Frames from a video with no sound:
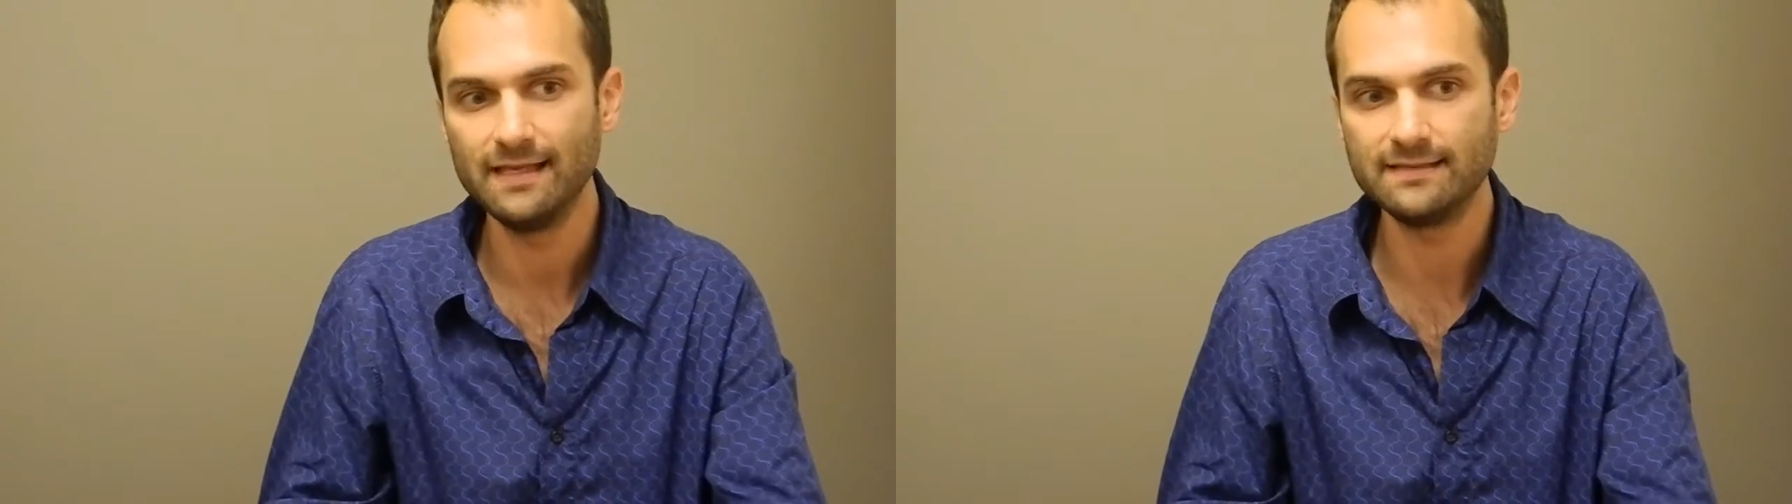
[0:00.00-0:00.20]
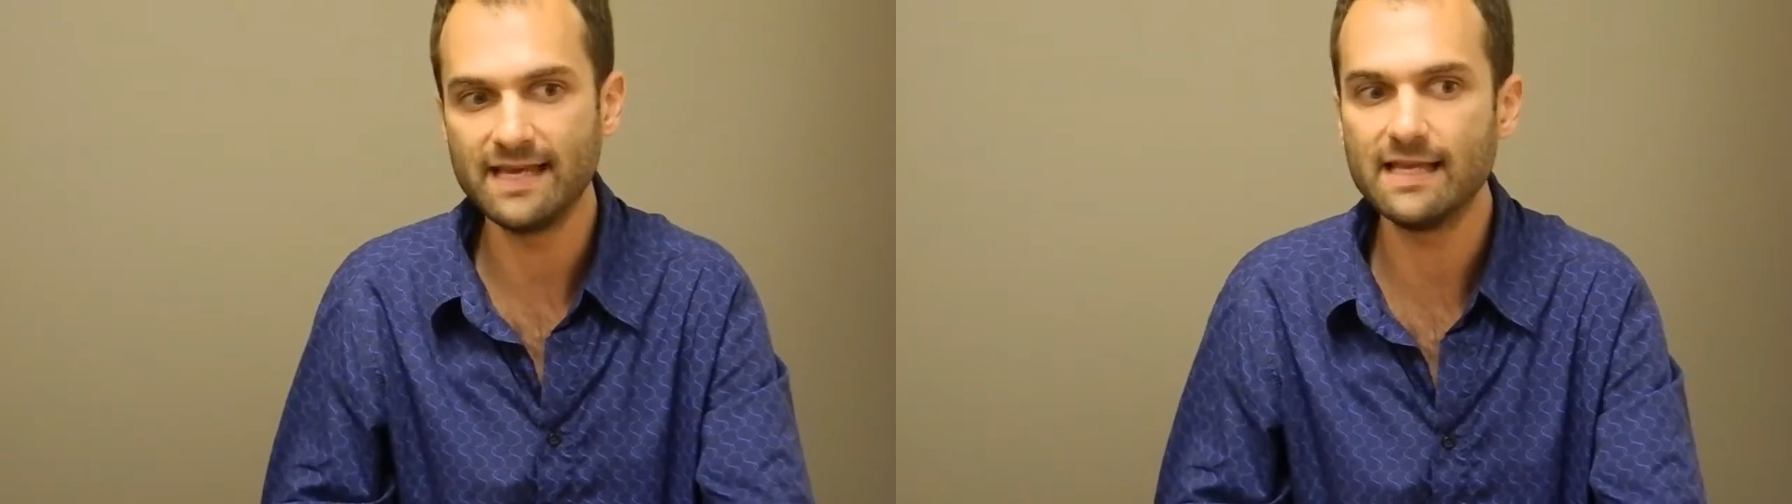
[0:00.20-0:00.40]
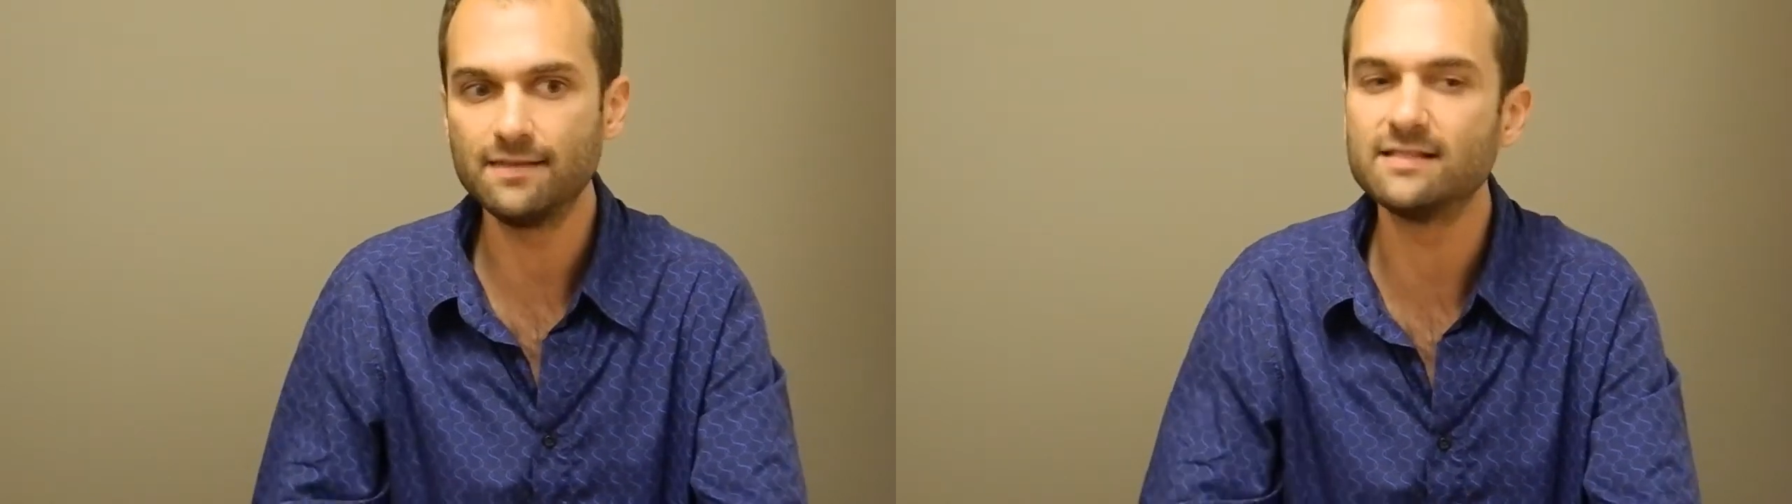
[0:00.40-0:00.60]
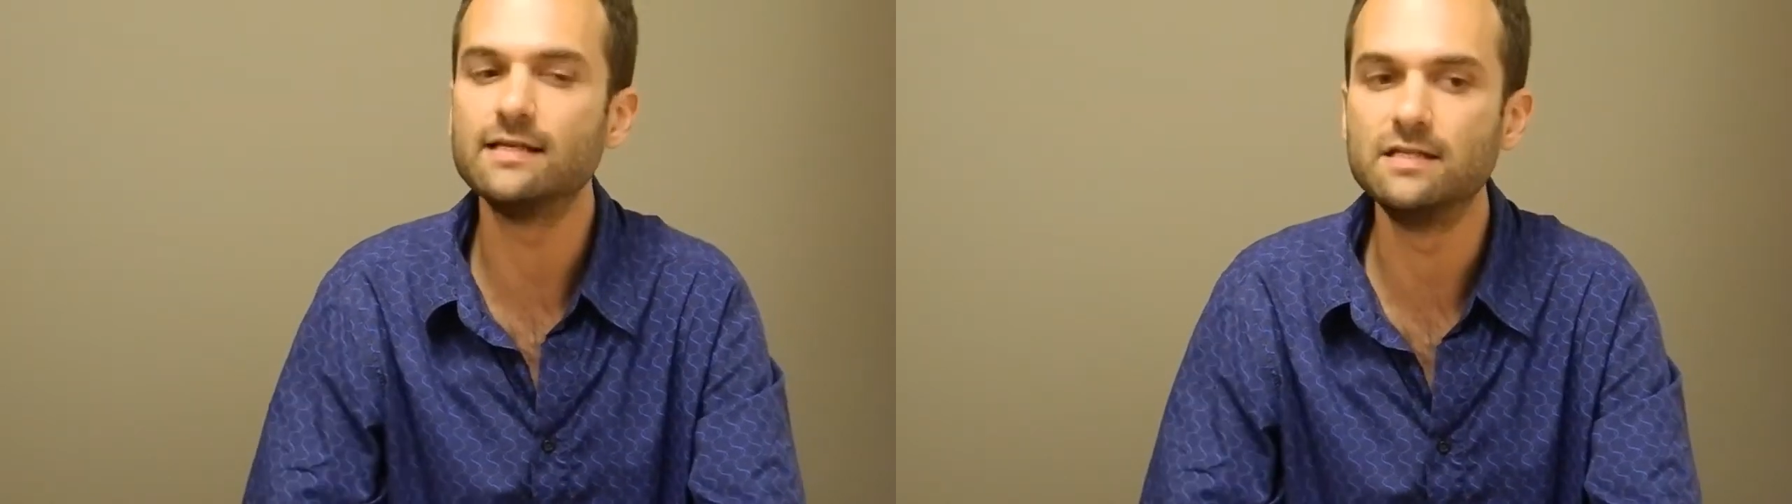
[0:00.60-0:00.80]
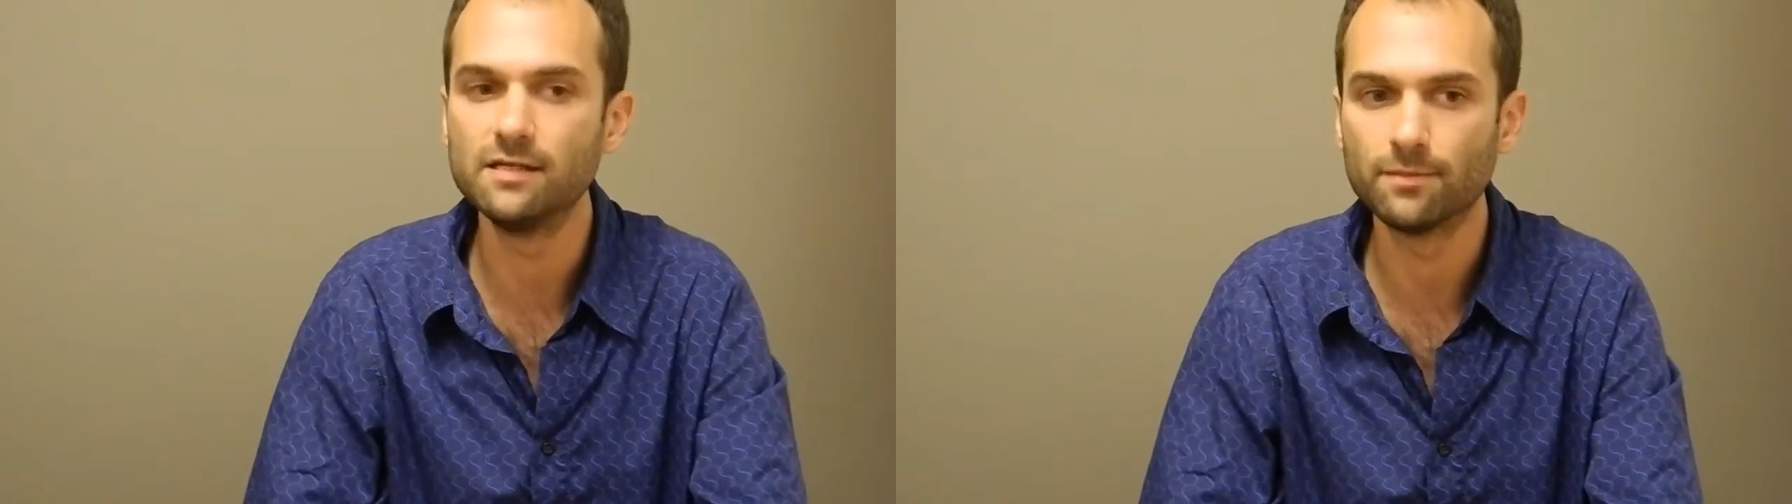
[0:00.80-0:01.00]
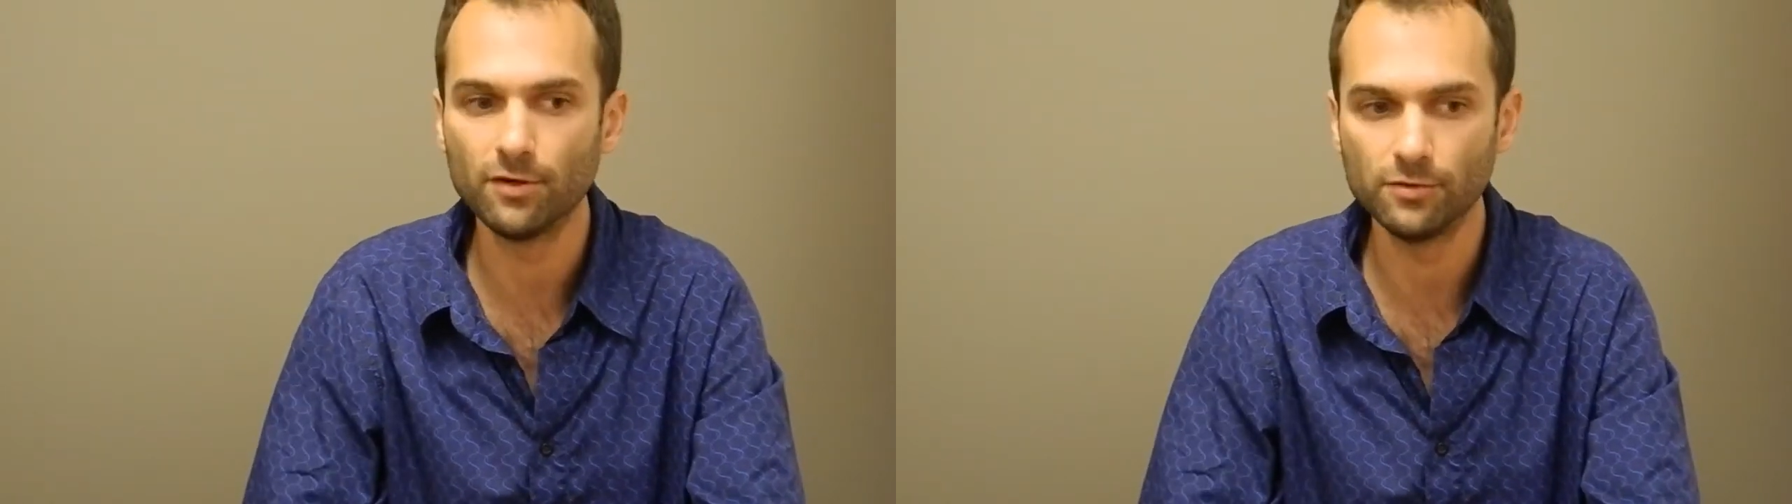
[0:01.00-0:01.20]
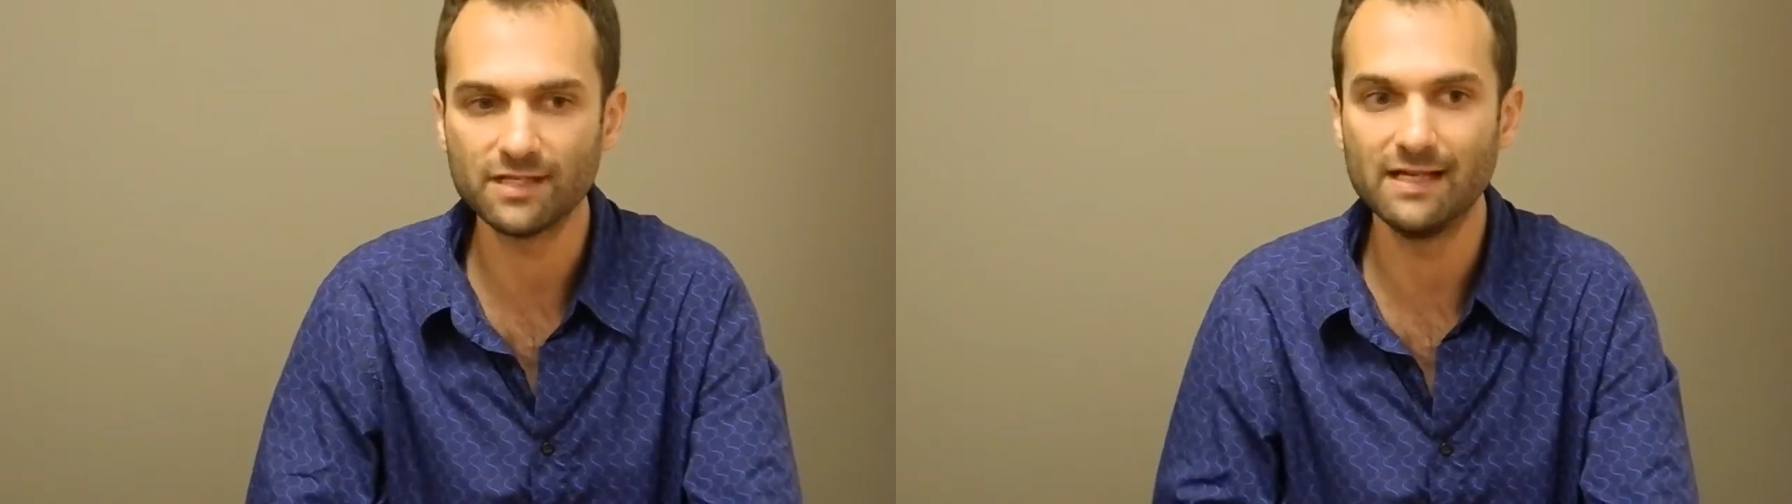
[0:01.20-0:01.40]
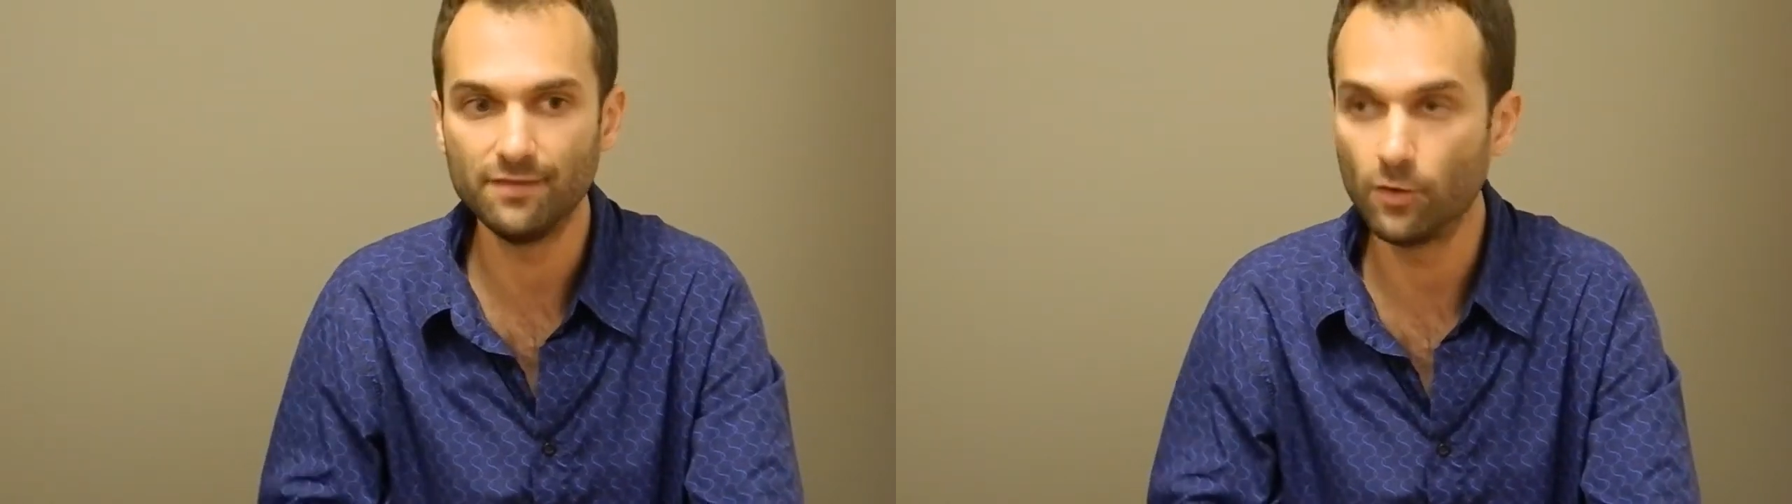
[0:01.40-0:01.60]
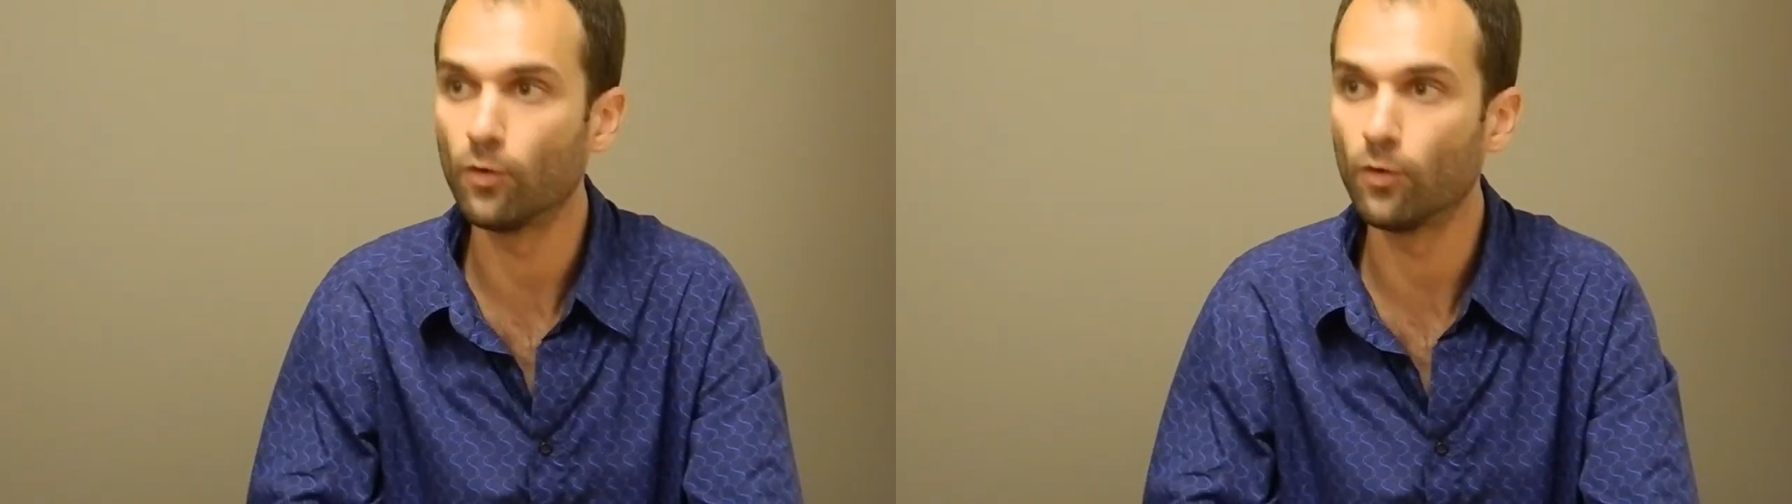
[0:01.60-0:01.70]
taking this indie approach in the